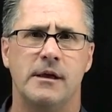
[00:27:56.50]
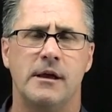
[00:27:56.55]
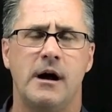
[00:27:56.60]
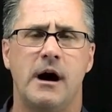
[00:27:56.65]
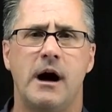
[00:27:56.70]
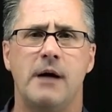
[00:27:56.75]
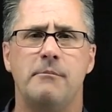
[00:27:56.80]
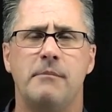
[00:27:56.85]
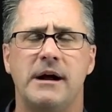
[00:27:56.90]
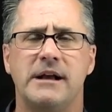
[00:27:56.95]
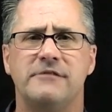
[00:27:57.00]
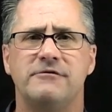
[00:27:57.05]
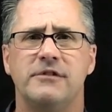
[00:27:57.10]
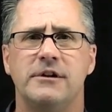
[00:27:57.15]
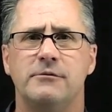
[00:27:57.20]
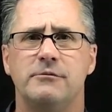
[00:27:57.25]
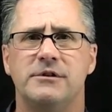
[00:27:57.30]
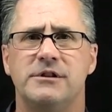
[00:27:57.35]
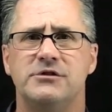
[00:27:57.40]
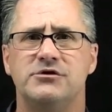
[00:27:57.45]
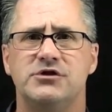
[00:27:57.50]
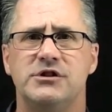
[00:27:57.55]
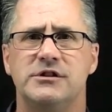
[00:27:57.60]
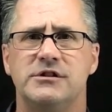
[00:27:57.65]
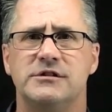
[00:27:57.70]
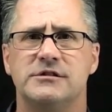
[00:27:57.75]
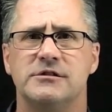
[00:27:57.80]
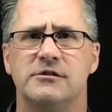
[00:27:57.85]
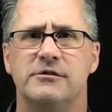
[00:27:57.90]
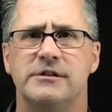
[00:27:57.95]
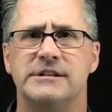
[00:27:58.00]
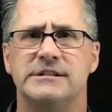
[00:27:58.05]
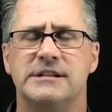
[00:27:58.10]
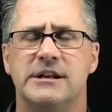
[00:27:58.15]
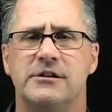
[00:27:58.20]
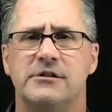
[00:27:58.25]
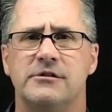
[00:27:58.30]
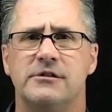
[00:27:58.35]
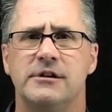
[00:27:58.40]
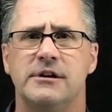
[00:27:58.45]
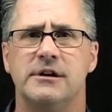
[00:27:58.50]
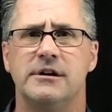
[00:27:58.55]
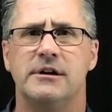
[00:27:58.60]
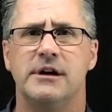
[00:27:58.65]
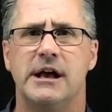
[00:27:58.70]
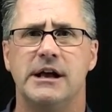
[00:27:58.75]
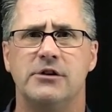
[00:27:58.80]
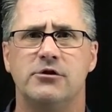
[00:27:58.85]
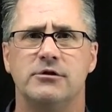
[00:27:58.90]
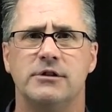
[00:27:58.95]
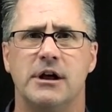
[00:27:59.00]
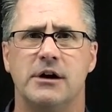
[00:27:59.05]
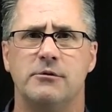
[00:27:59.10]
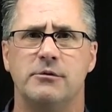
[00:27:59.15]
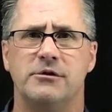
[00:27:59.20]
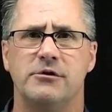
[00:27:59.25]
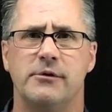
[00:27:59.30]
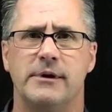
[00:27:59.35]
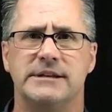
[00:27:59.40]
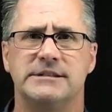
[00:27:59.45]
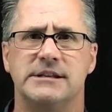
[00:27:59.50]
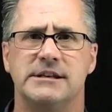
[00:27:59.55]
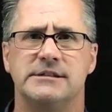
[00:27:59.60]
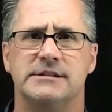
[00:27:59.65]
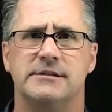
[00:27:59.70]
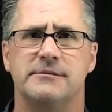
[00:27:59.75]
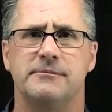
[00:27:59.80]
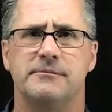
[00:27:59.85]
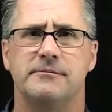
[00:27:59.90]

I'm Mike Flynn with Engenius Learning Center, and good luck with your essays.